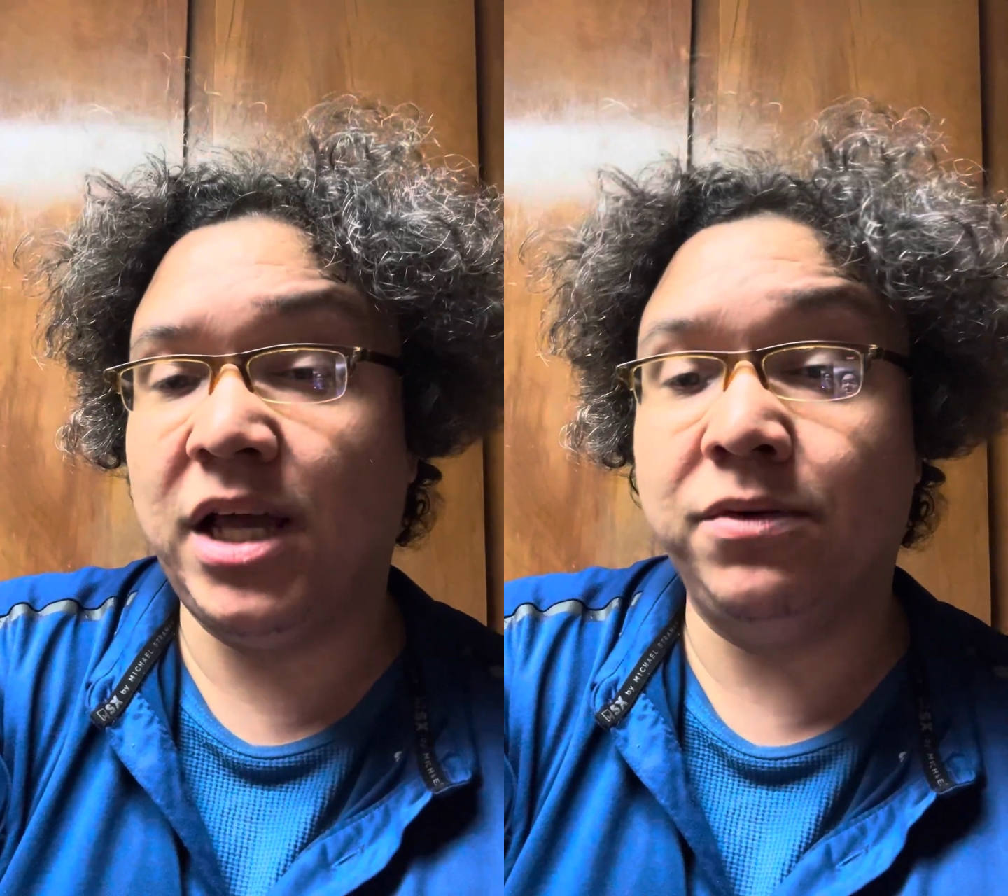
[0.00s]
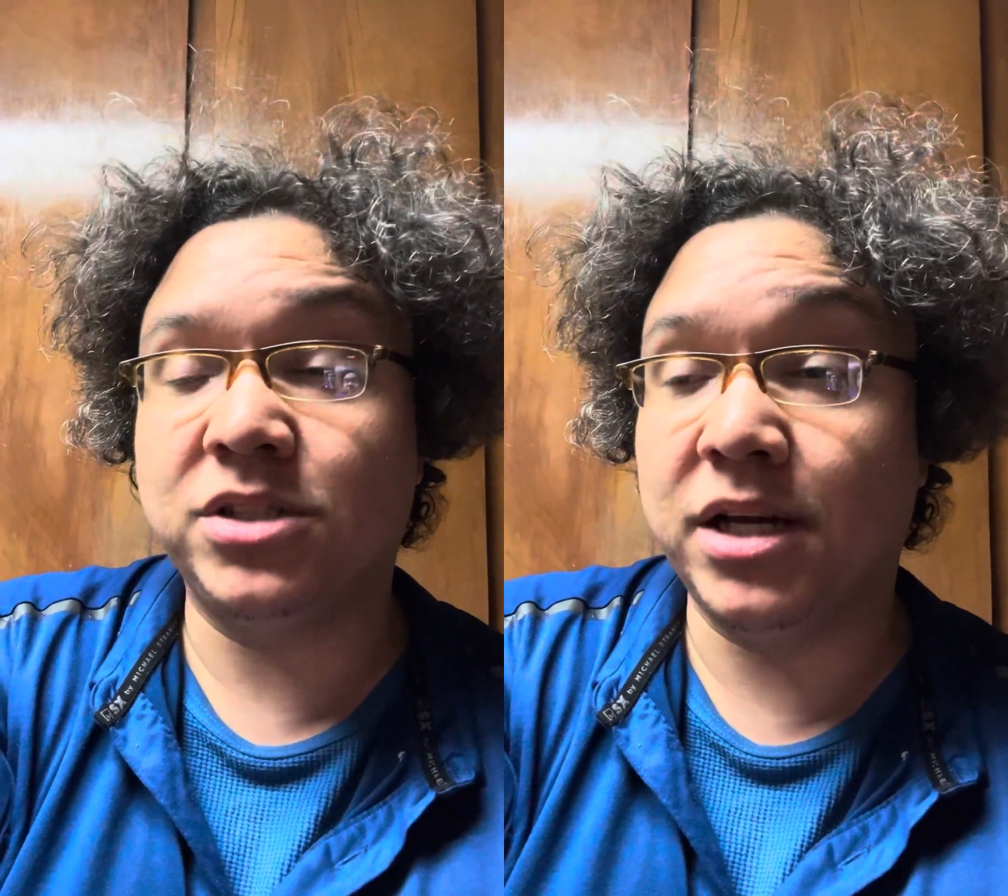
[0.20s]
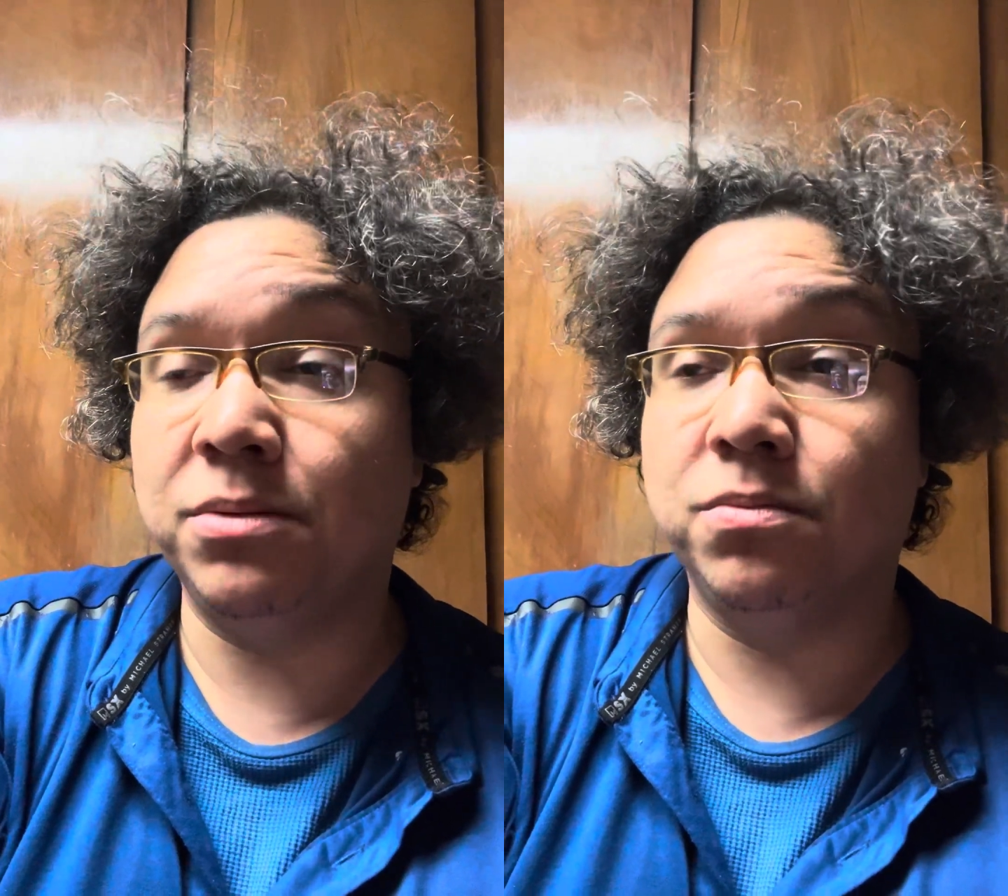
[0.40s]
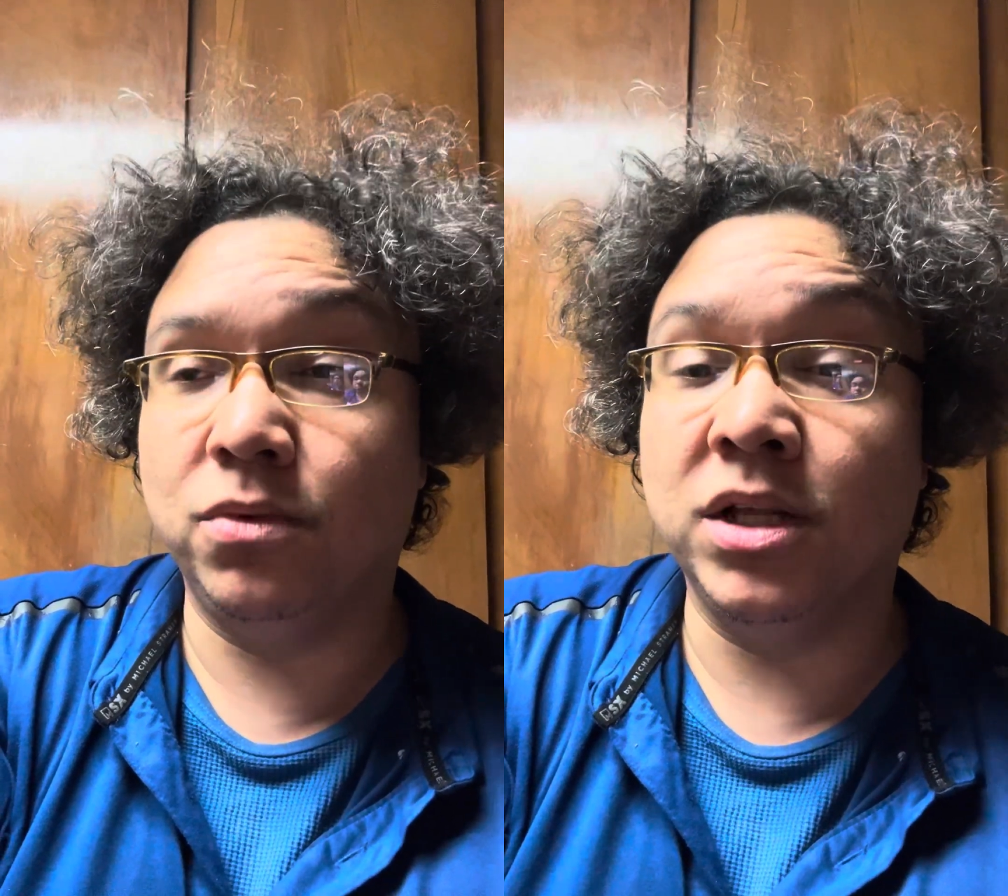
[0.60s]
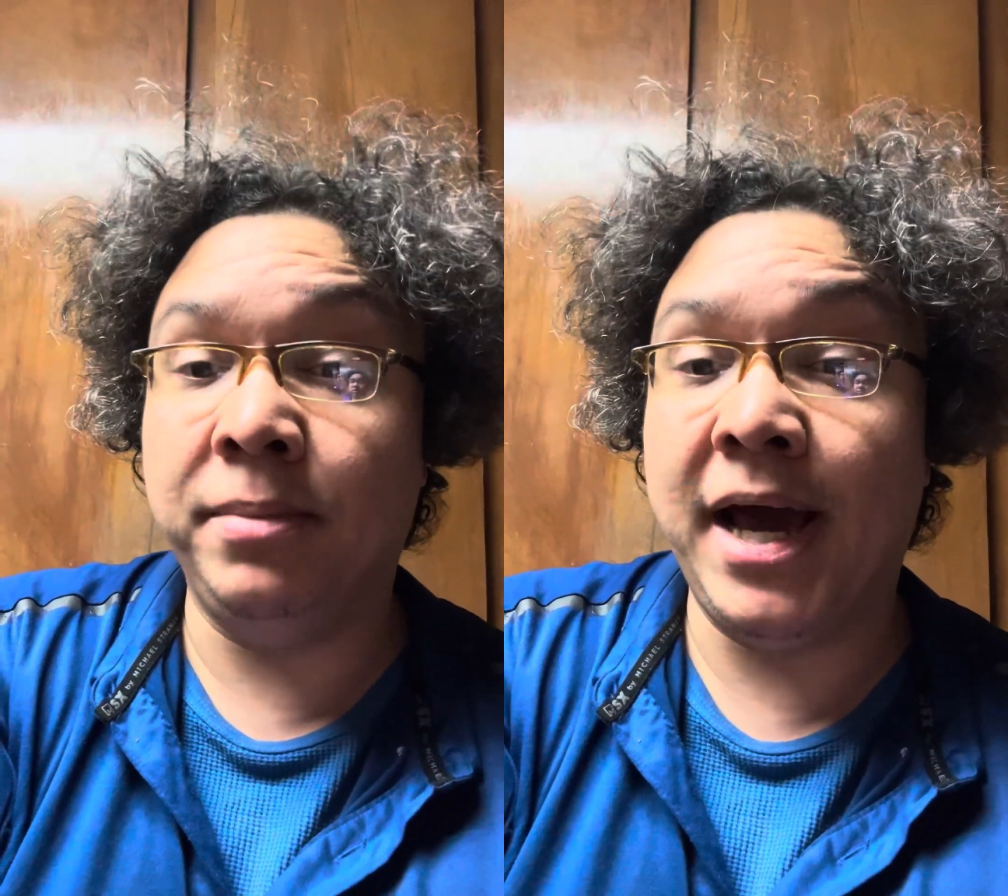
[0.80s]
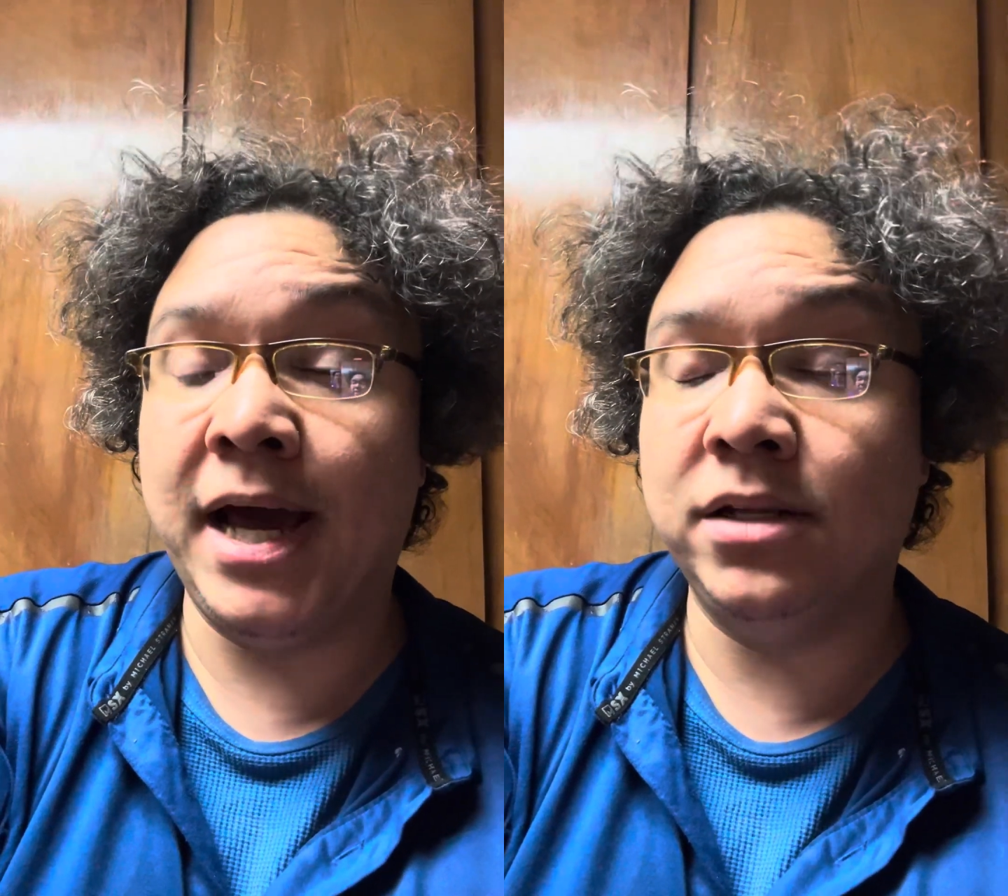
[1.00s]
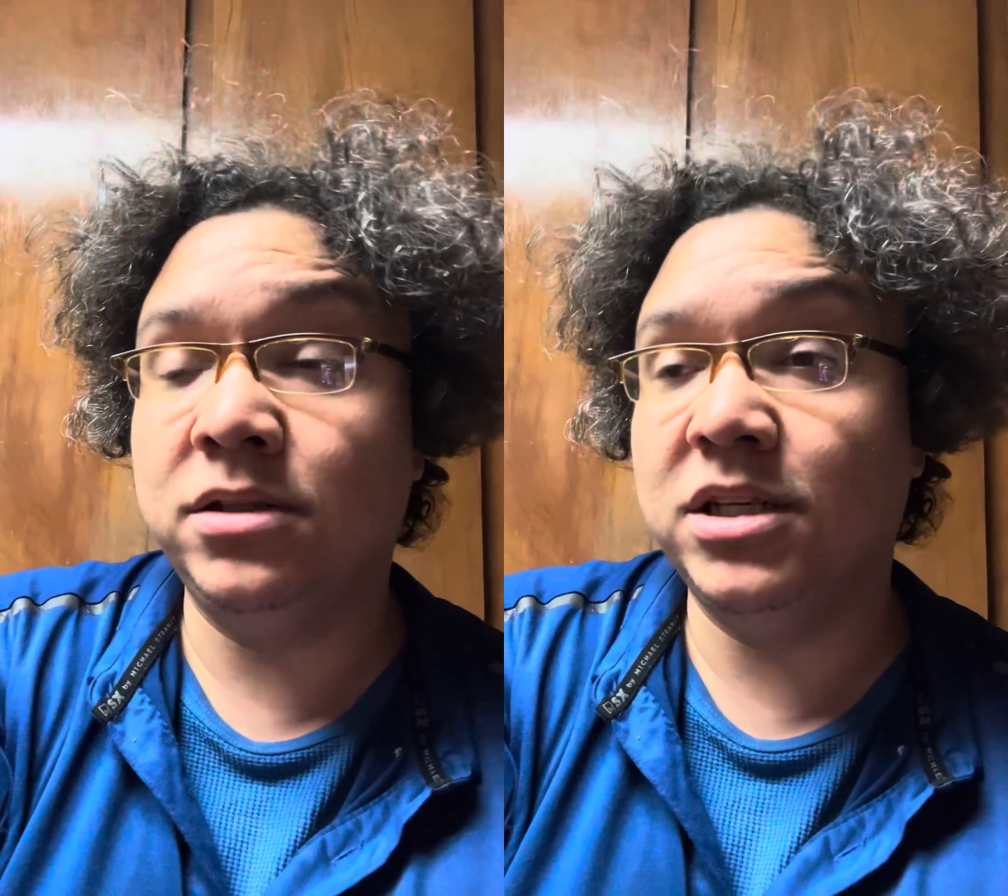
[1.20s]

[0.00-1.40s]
That was really bad.